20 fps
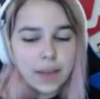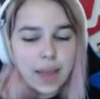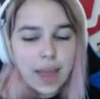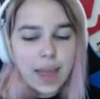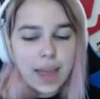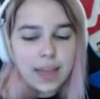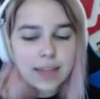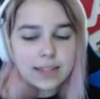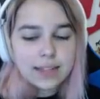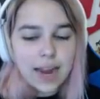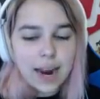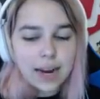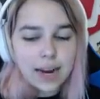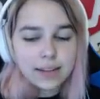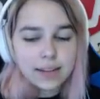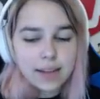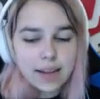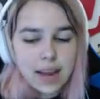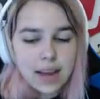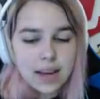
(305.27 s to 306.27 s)

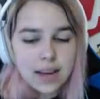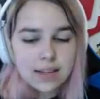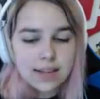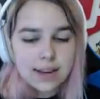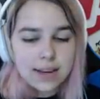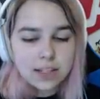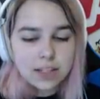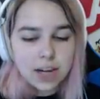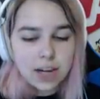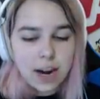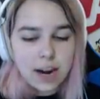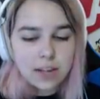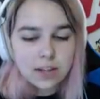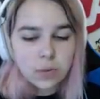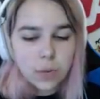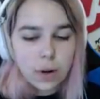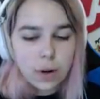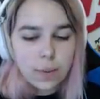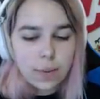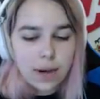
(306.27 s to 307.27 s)
Exactly. It is a giant
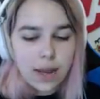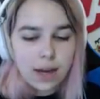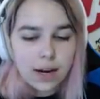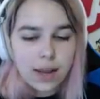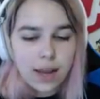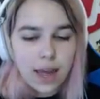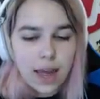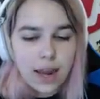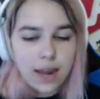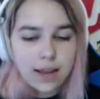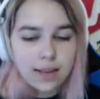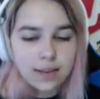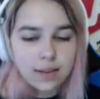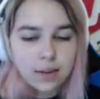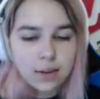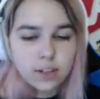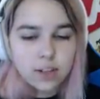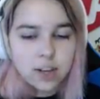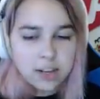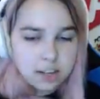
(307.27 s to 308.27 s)
square banana, and it
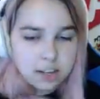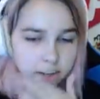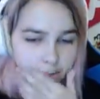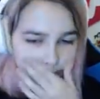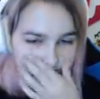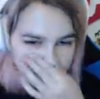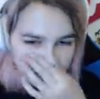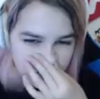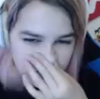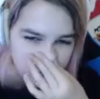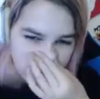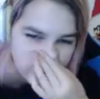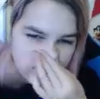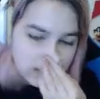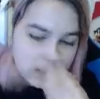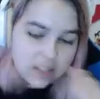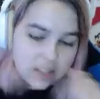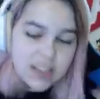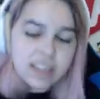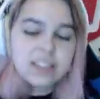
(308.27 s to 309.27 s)
looks
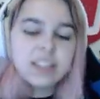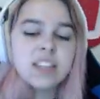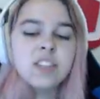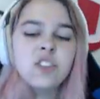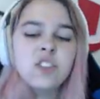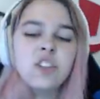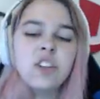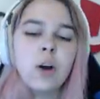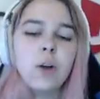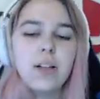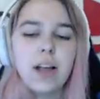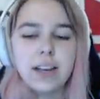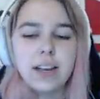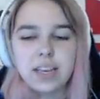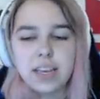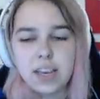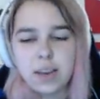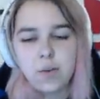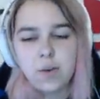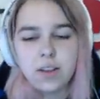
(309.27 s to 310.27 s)
delicious. This is so
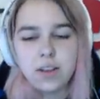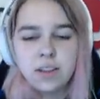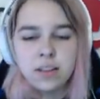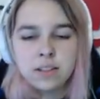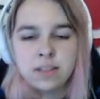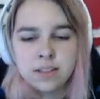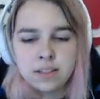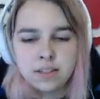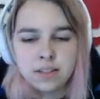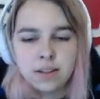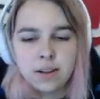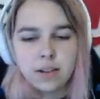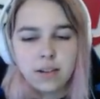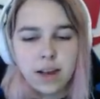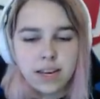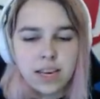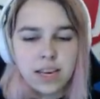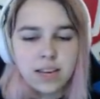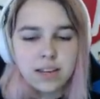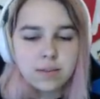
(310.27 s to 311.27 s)
lucky. This is the
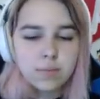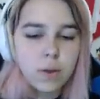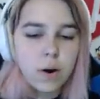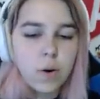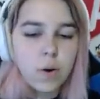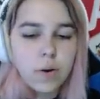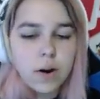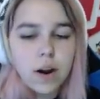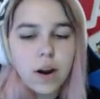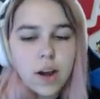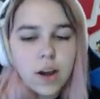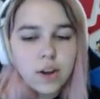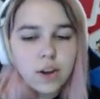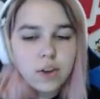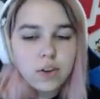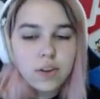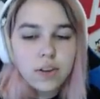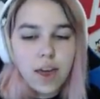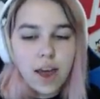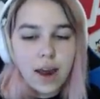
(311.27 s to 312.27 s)
luckiest boat
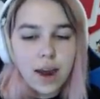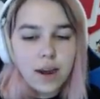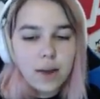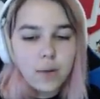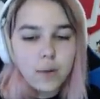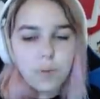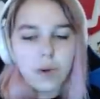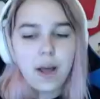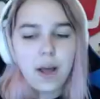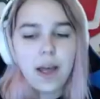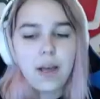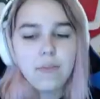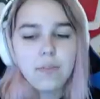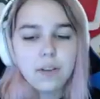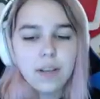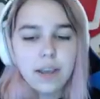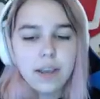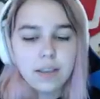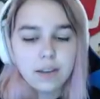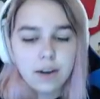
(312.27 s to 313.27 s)
anyone will
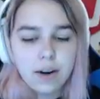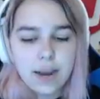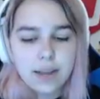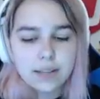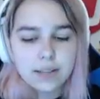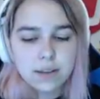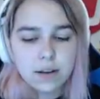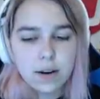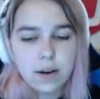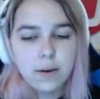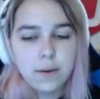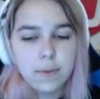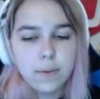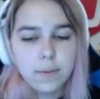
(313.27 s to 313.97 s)
ever lay their eyes on.